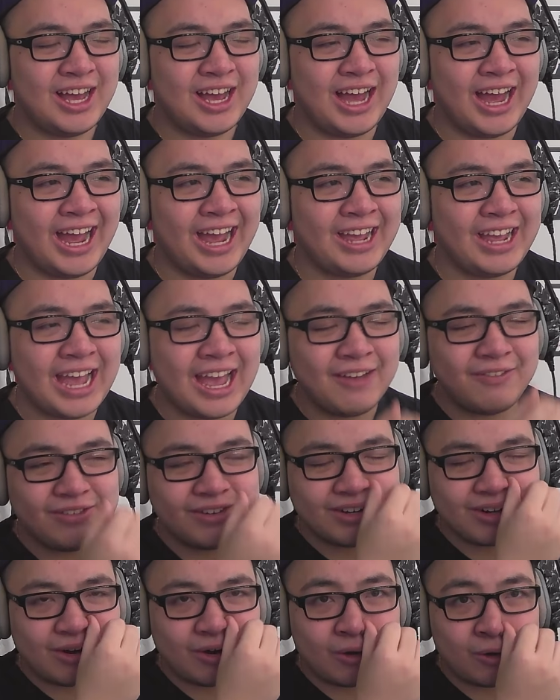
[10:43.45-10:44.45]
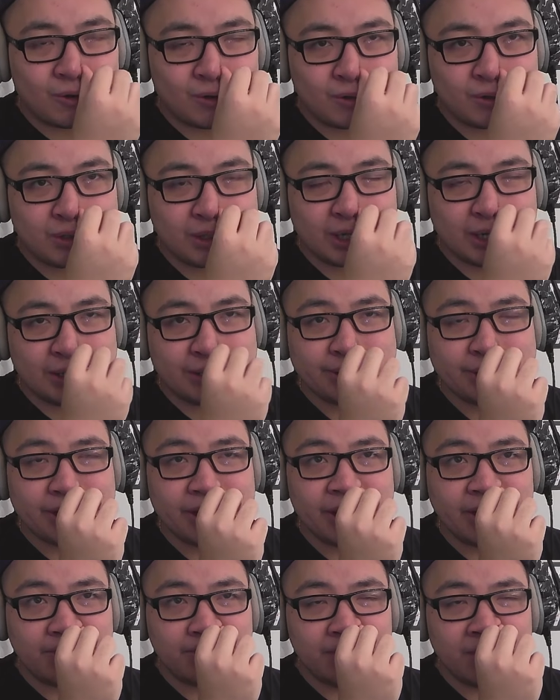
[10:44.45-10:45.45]
I haven't heard
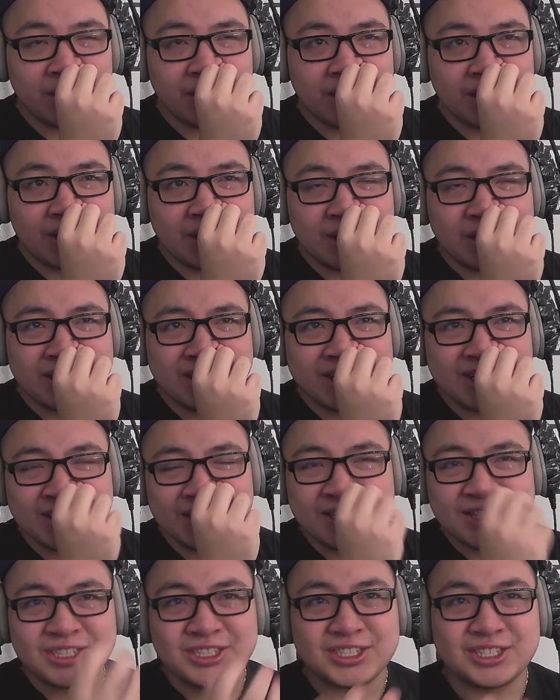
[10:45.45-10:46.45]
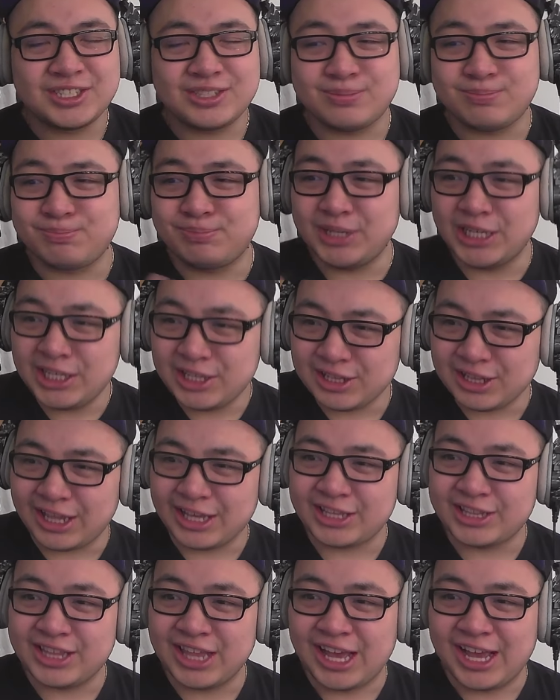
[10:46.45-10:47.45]
Enygma speak
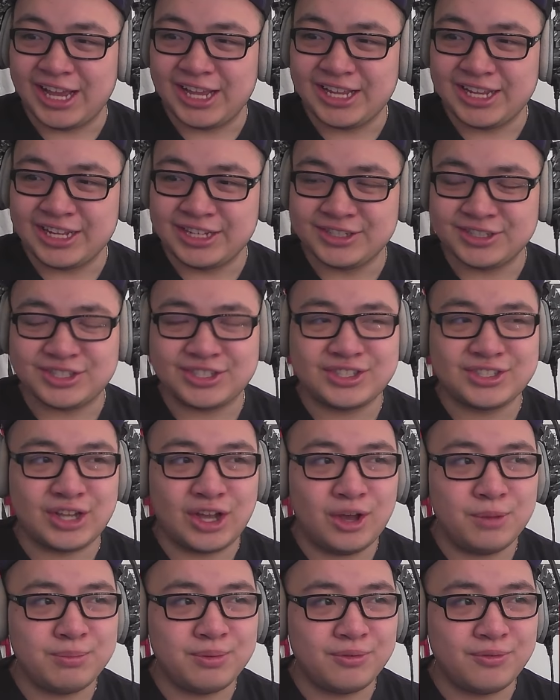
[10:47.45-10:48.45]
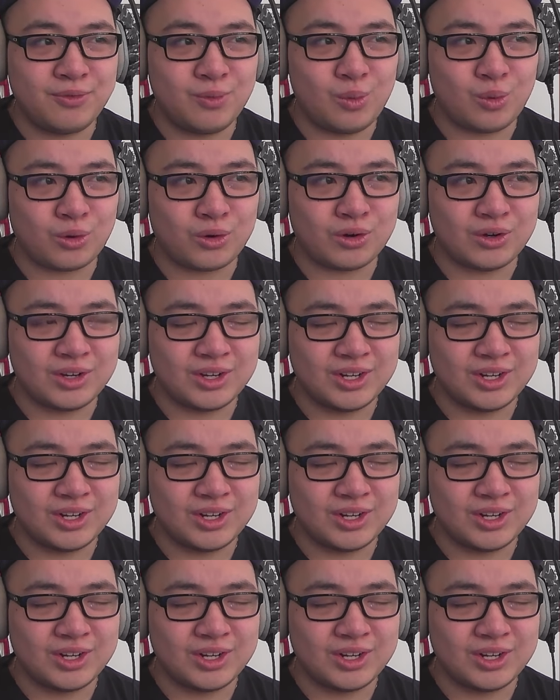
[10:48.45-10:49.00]
like that in a song before.